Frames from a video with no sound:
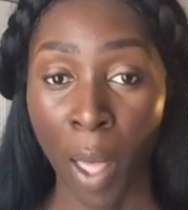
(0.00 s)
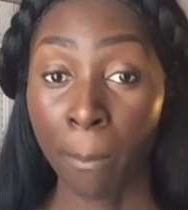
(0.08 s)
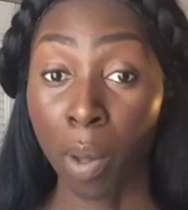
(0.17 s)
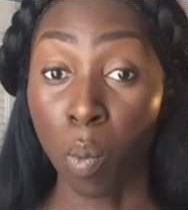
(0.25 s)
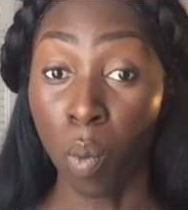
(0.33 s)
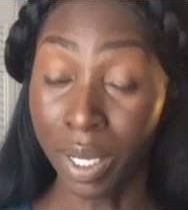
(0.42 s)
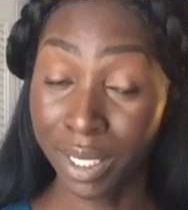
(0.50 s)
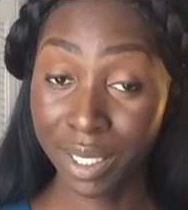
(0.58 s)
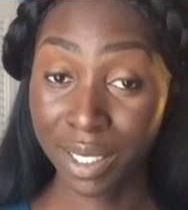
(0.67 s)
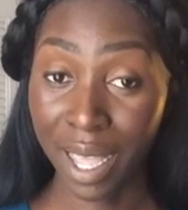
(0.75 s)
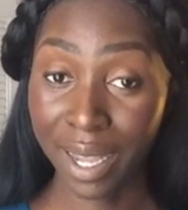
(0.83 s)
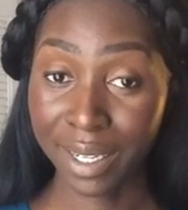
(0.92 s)
but one
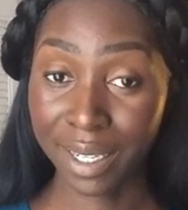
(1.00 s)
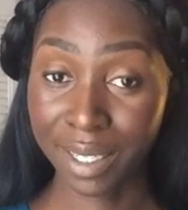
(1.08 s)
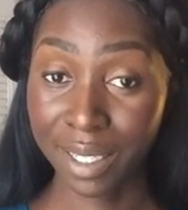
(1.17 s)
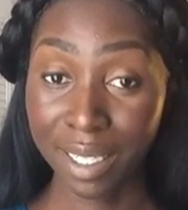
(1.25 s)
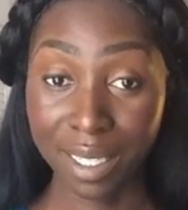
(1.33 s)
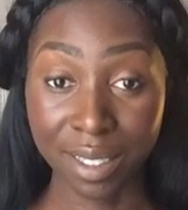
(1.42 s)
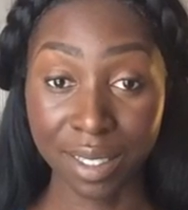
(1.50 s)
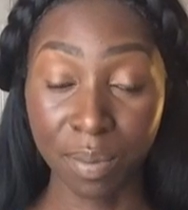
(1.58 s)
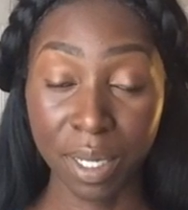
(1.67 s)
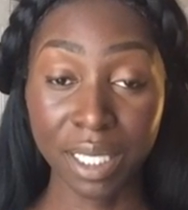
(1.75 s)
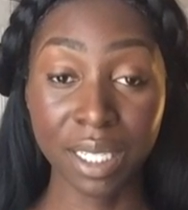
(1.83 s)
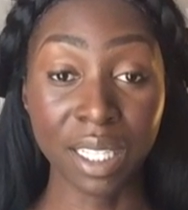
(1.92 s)
side is
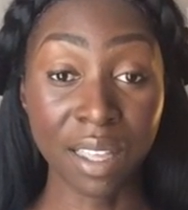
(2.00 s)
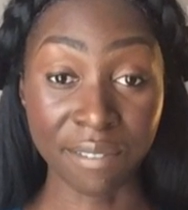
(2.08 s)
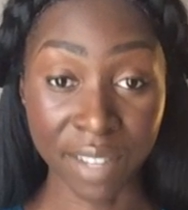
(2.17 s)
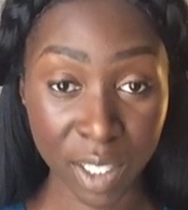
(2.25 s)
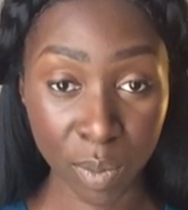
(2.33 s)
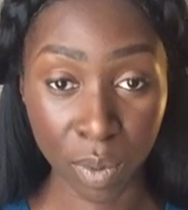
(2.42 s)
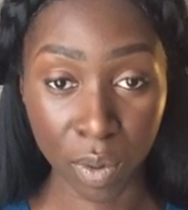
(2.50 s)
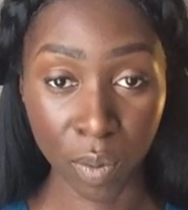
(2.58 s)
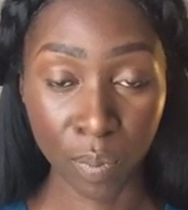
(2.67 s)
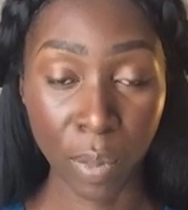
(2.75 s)
basically invisible